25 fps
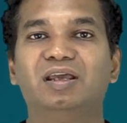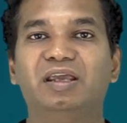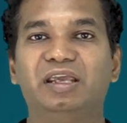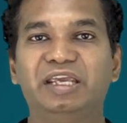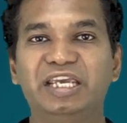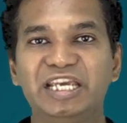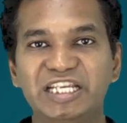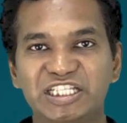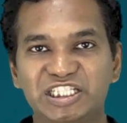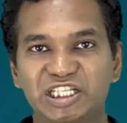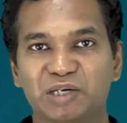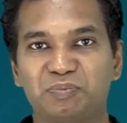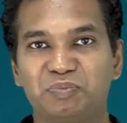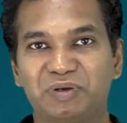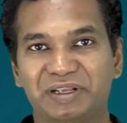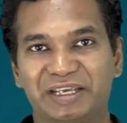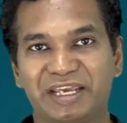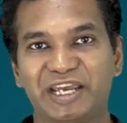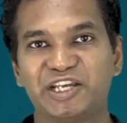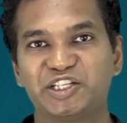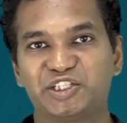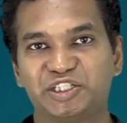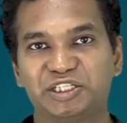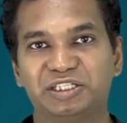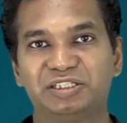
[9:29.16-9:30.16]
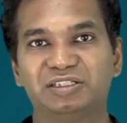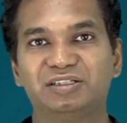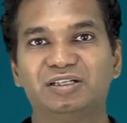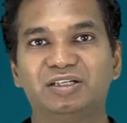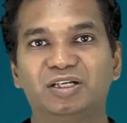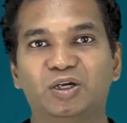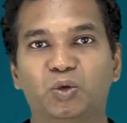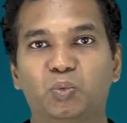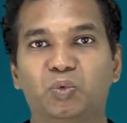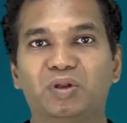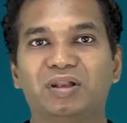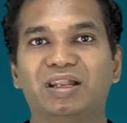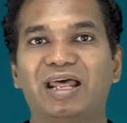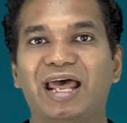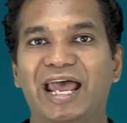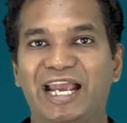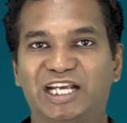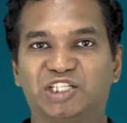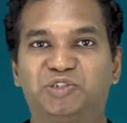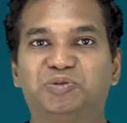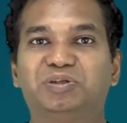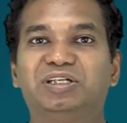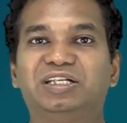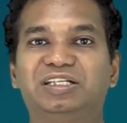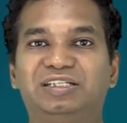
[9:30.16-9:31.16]
each application will
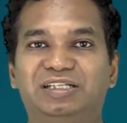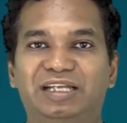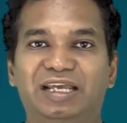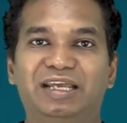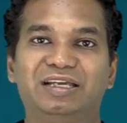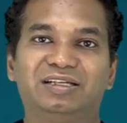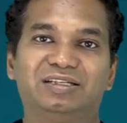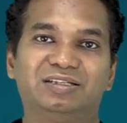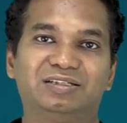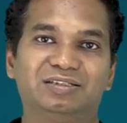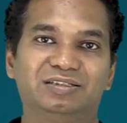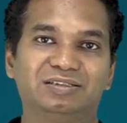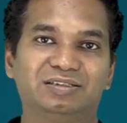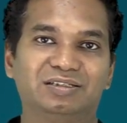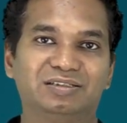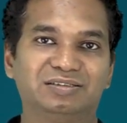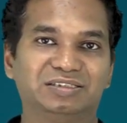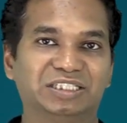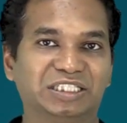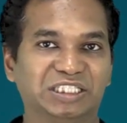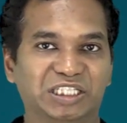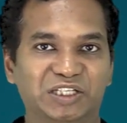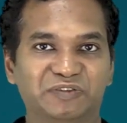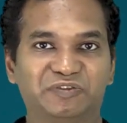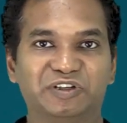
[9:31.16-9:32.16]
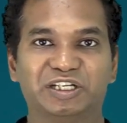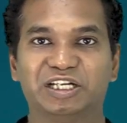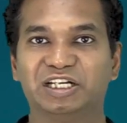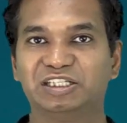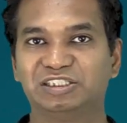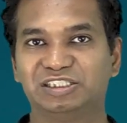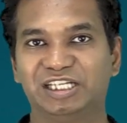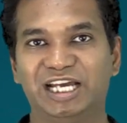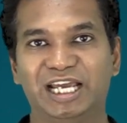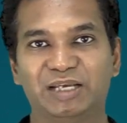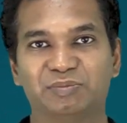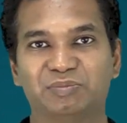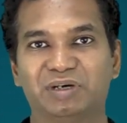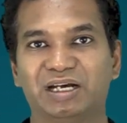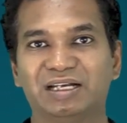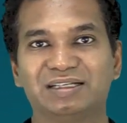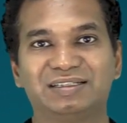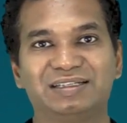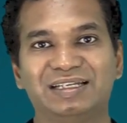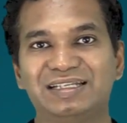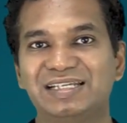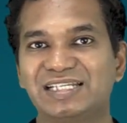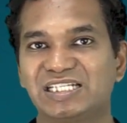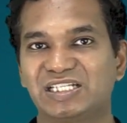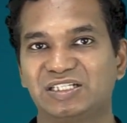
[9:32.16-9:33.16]
actually take significant time,
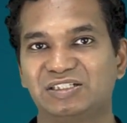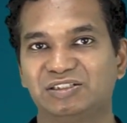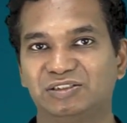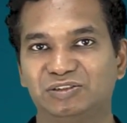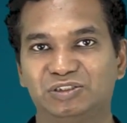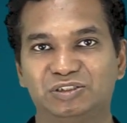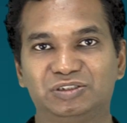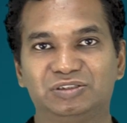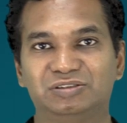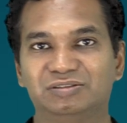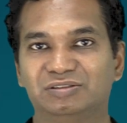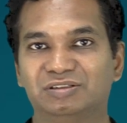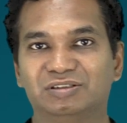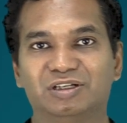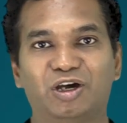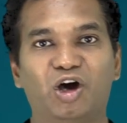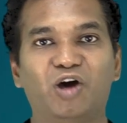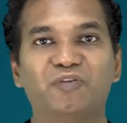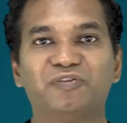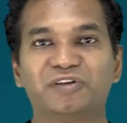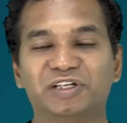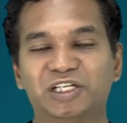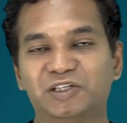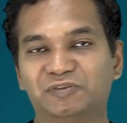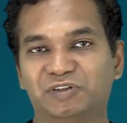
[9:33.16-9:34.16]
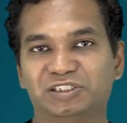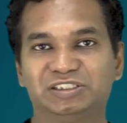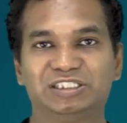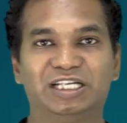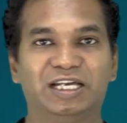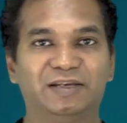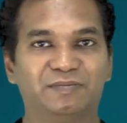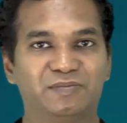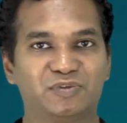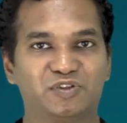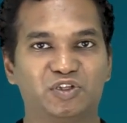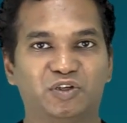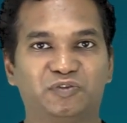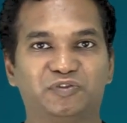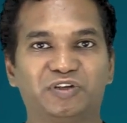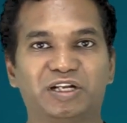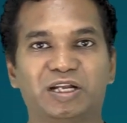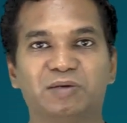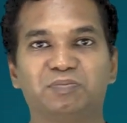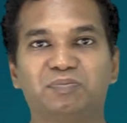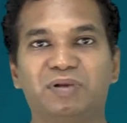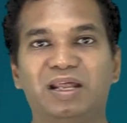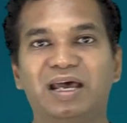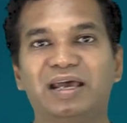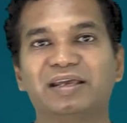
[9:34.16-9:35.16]
at least of an hour time. So if
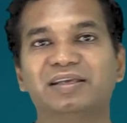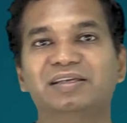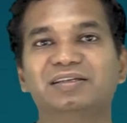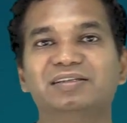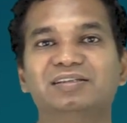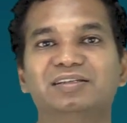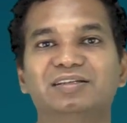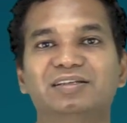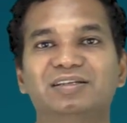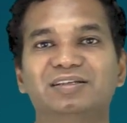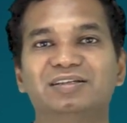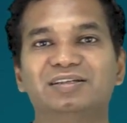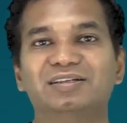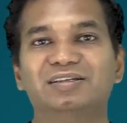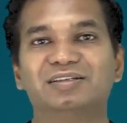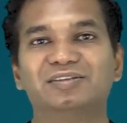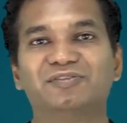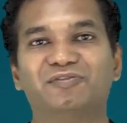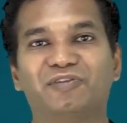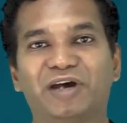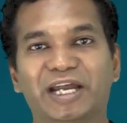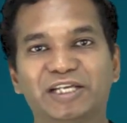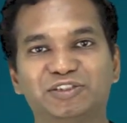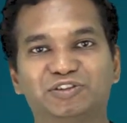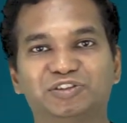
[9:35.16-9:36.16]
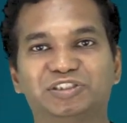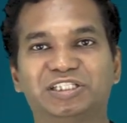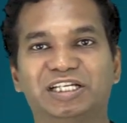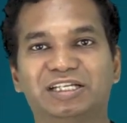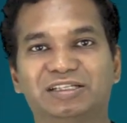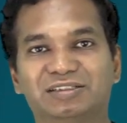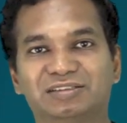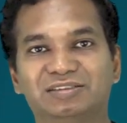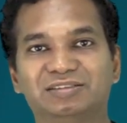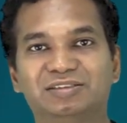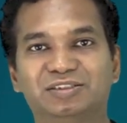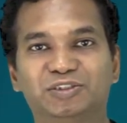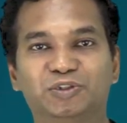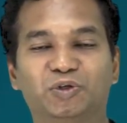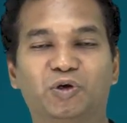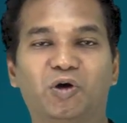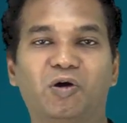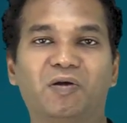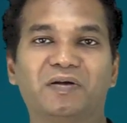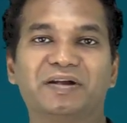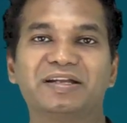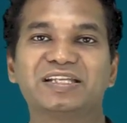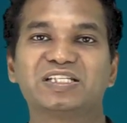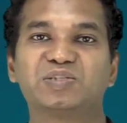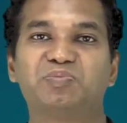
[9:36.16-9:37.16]
you're applying 5 to 10, you're
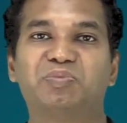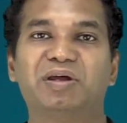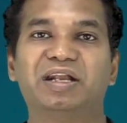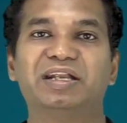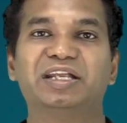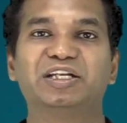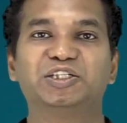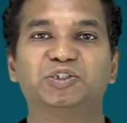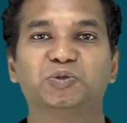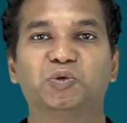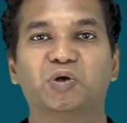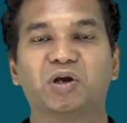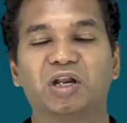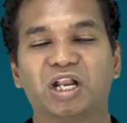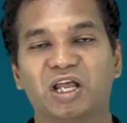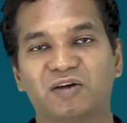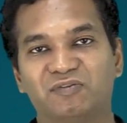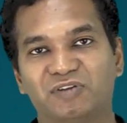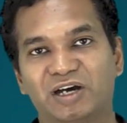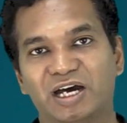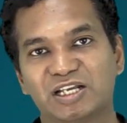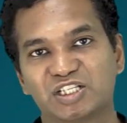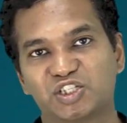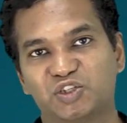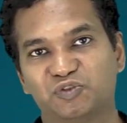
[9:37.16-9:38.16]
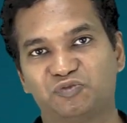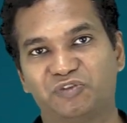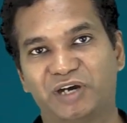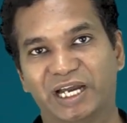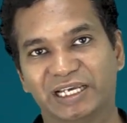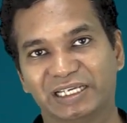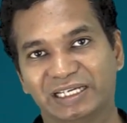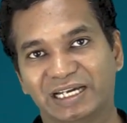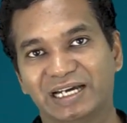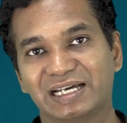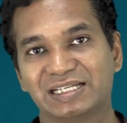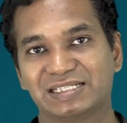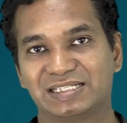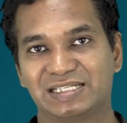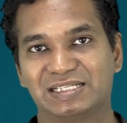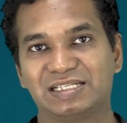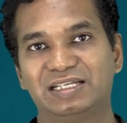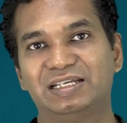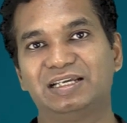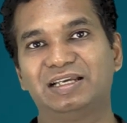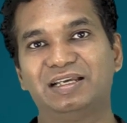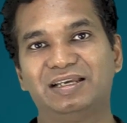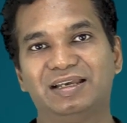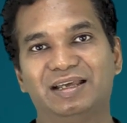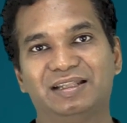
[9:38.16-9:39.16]
already spending 2 and a half hours to 5 hours.
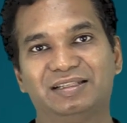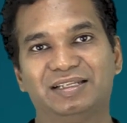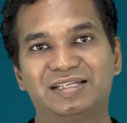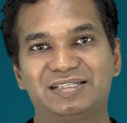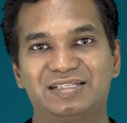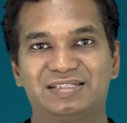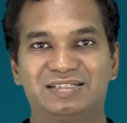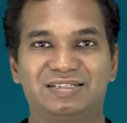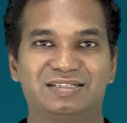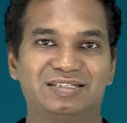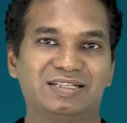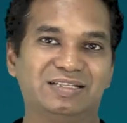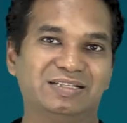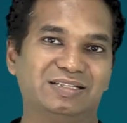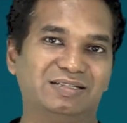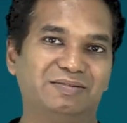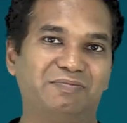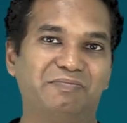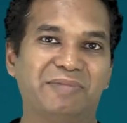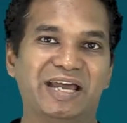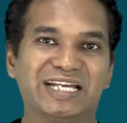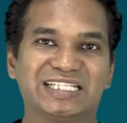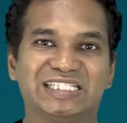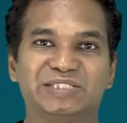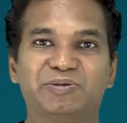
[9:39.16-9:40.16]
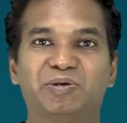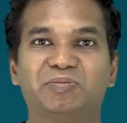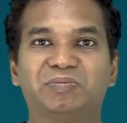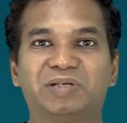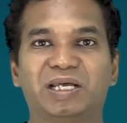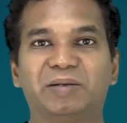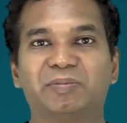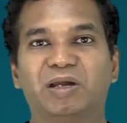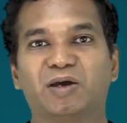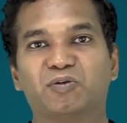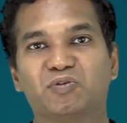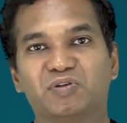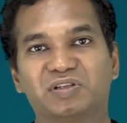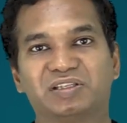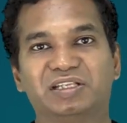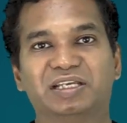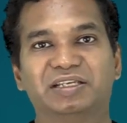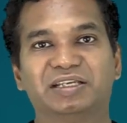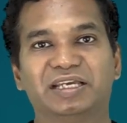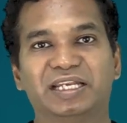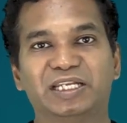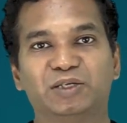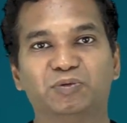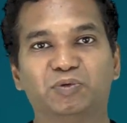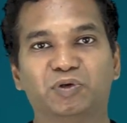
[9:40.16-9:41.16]
That's the maximum time I would
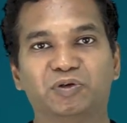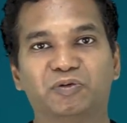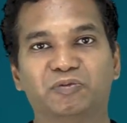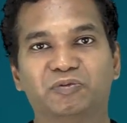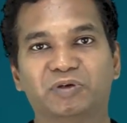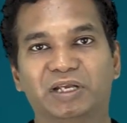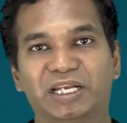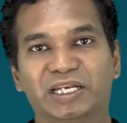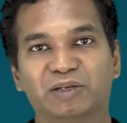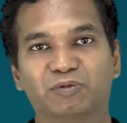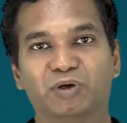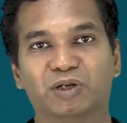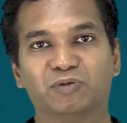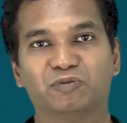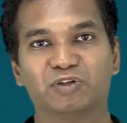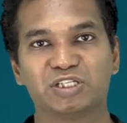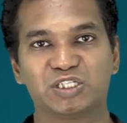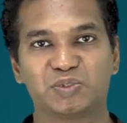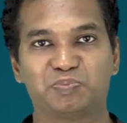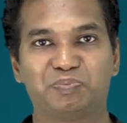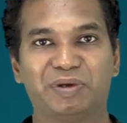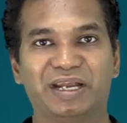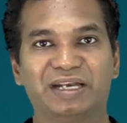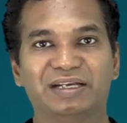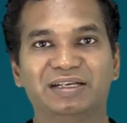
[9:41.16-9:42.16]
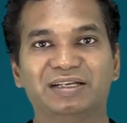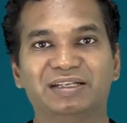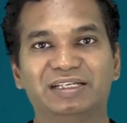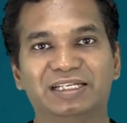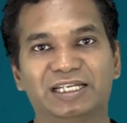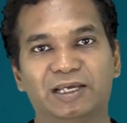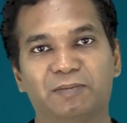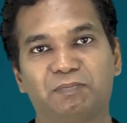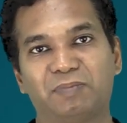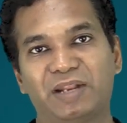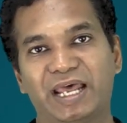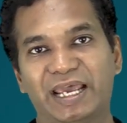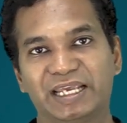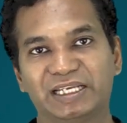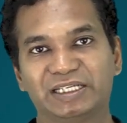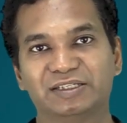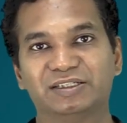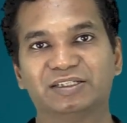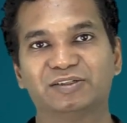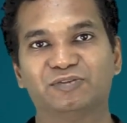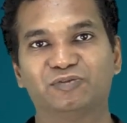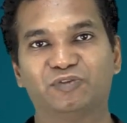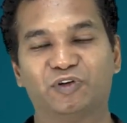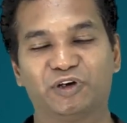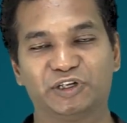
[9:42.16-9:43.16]
think anyone, anyone would spend in
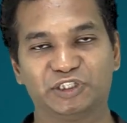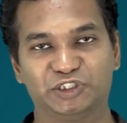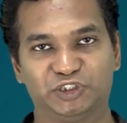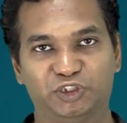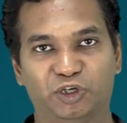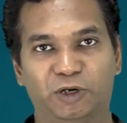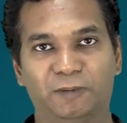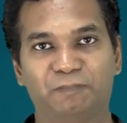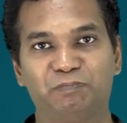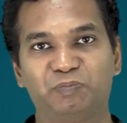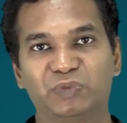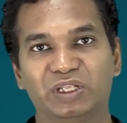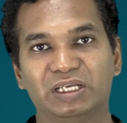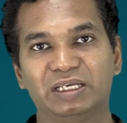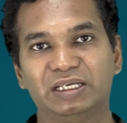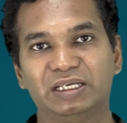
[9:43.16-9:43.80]
applying for a job.